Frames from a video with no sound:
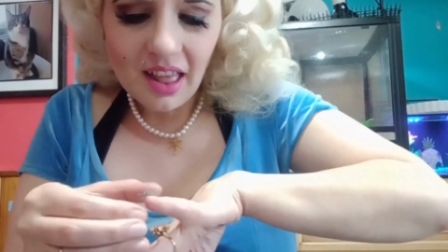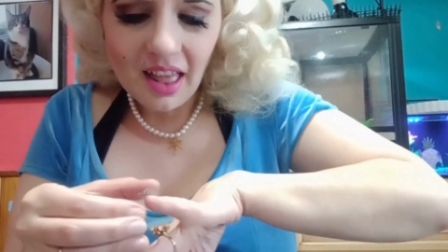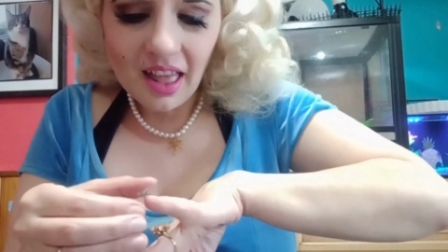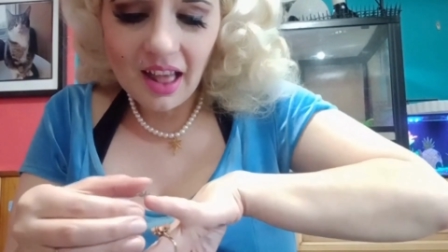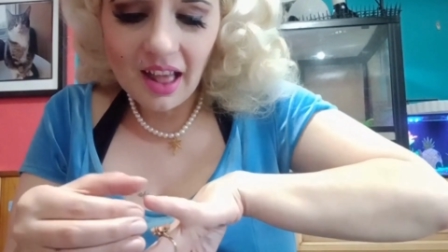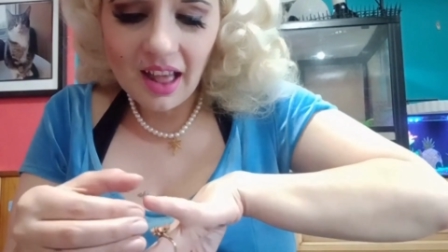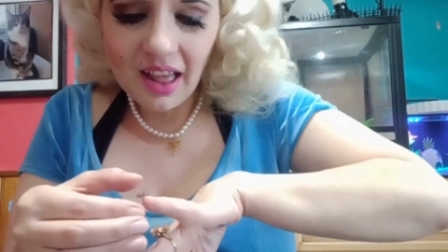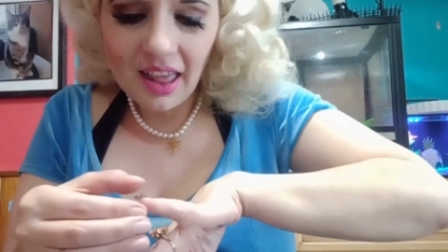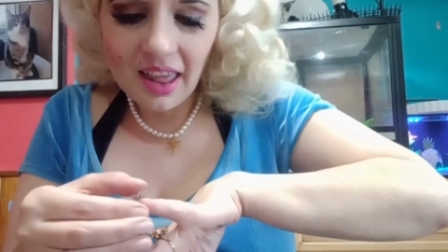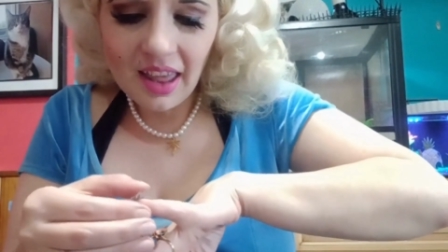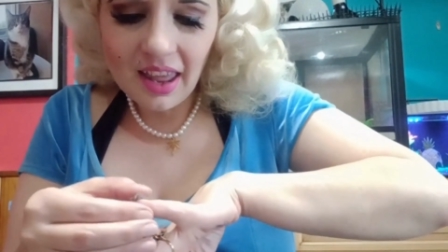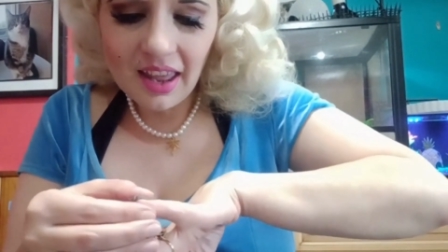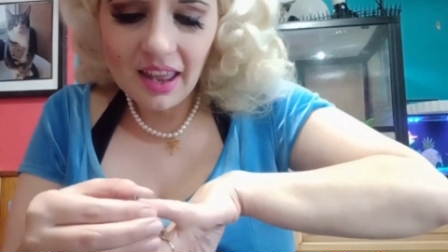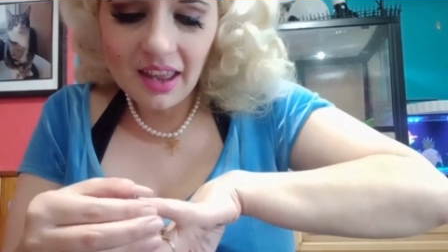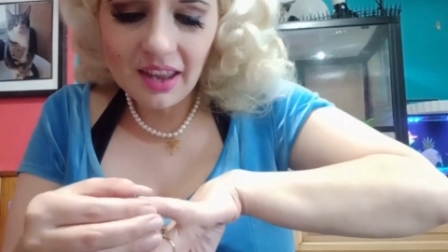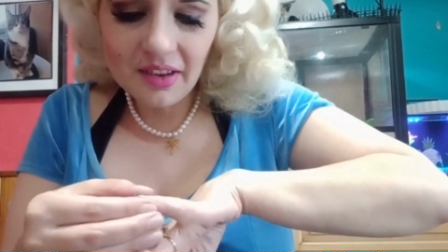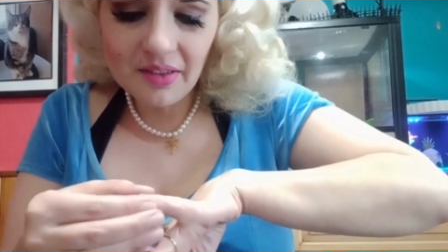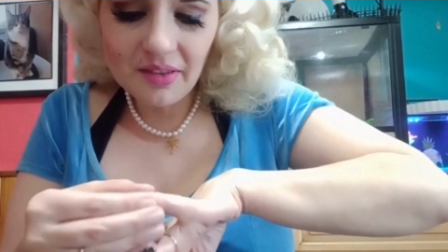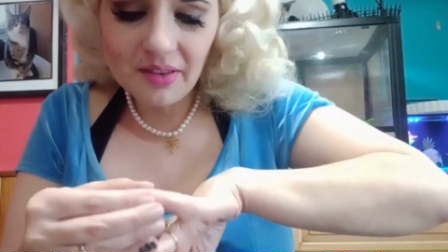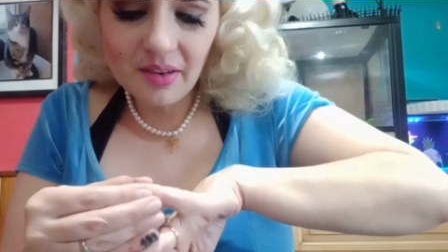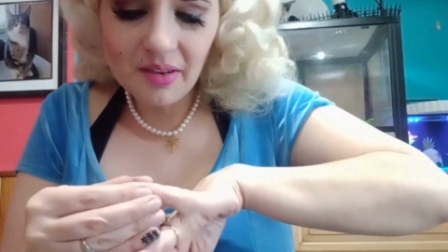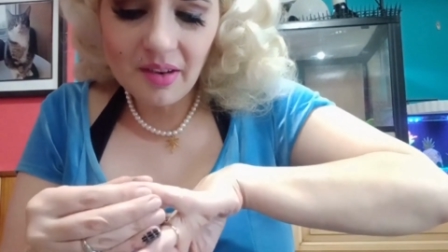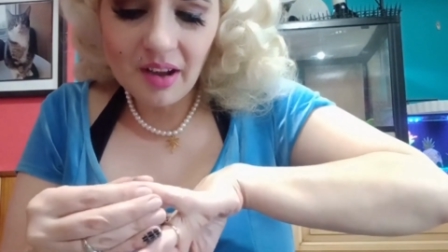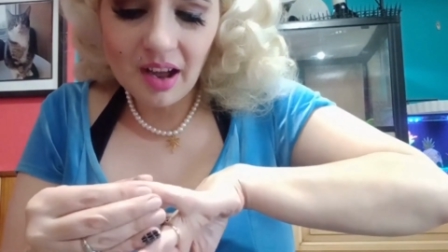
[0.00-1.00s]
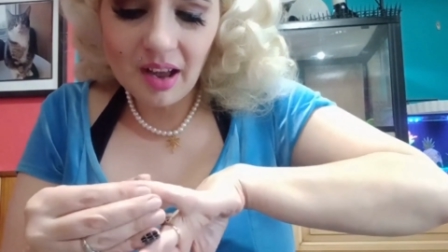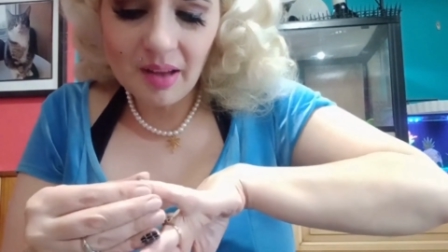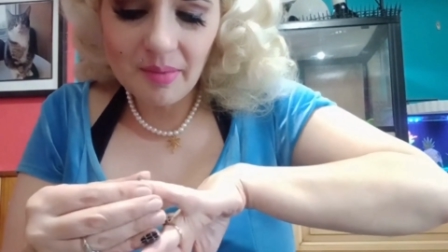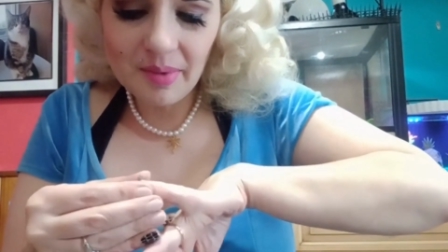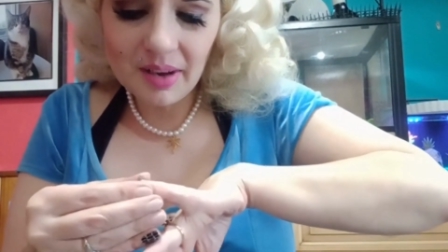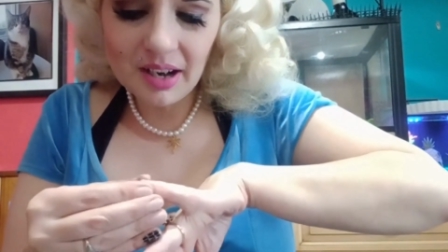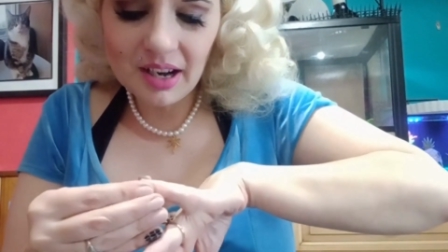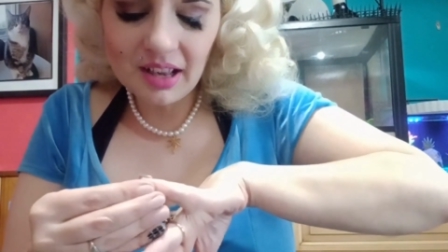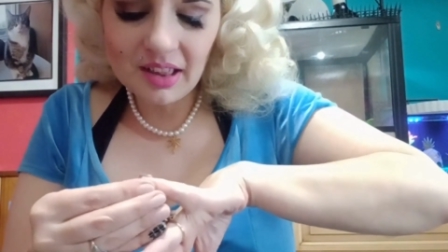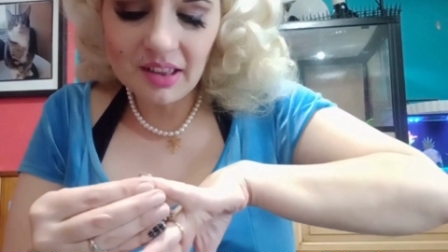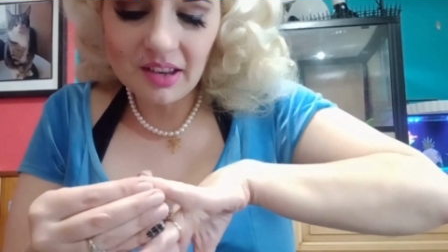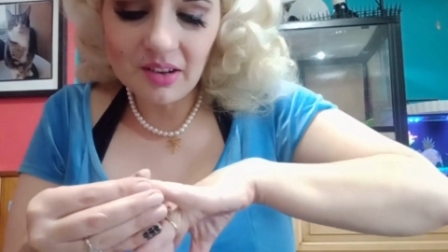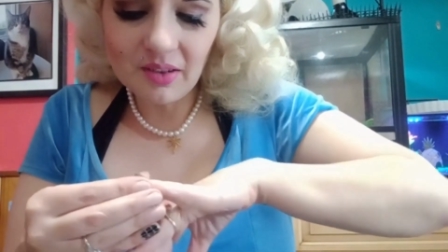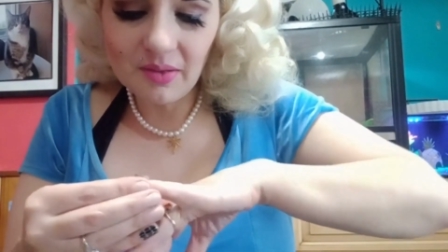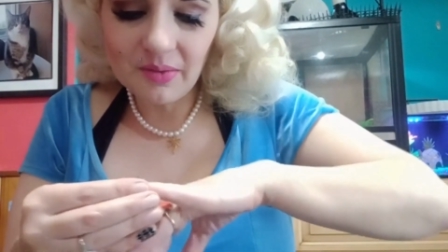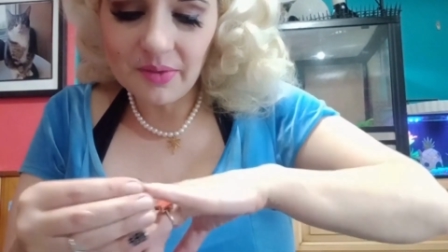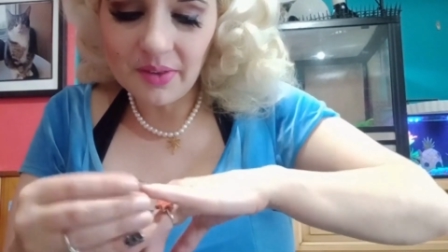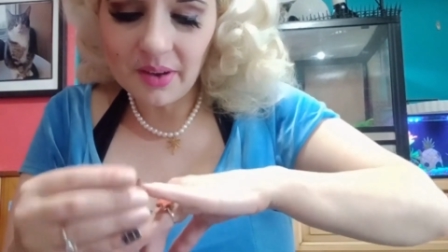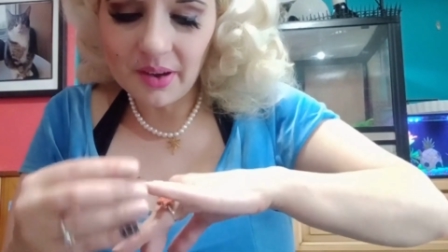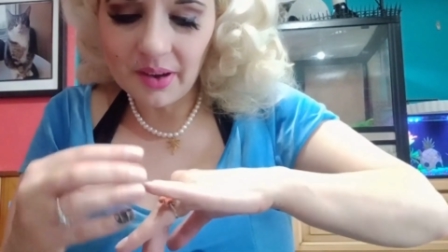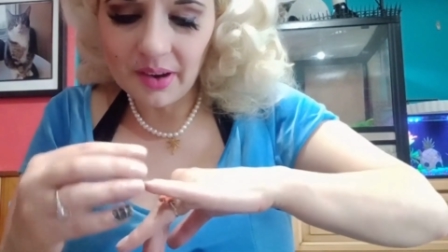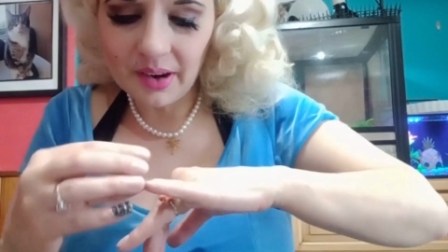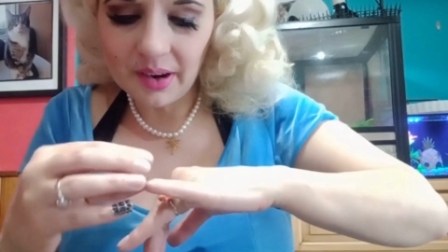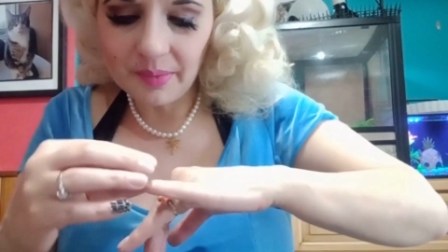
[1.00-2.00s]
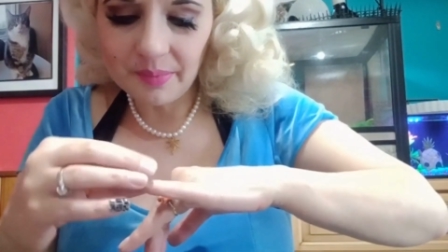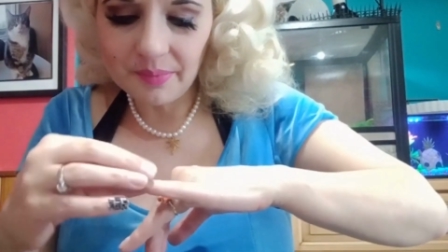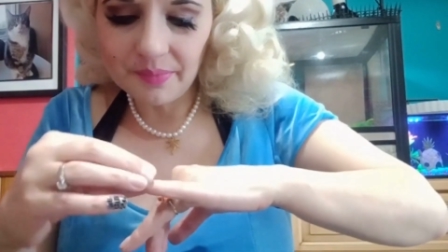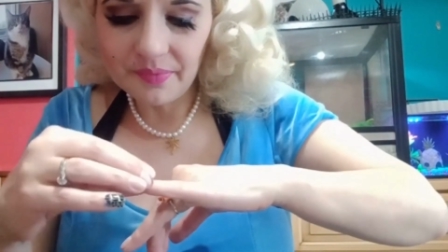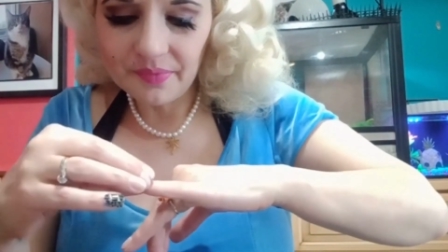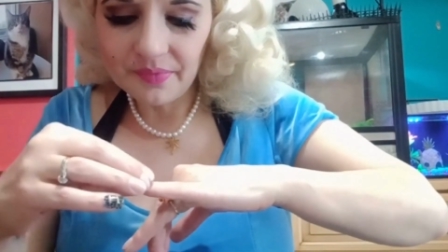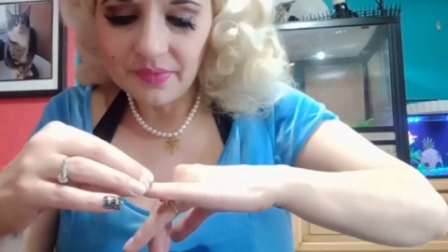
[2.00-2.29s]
I grew up on a little farm.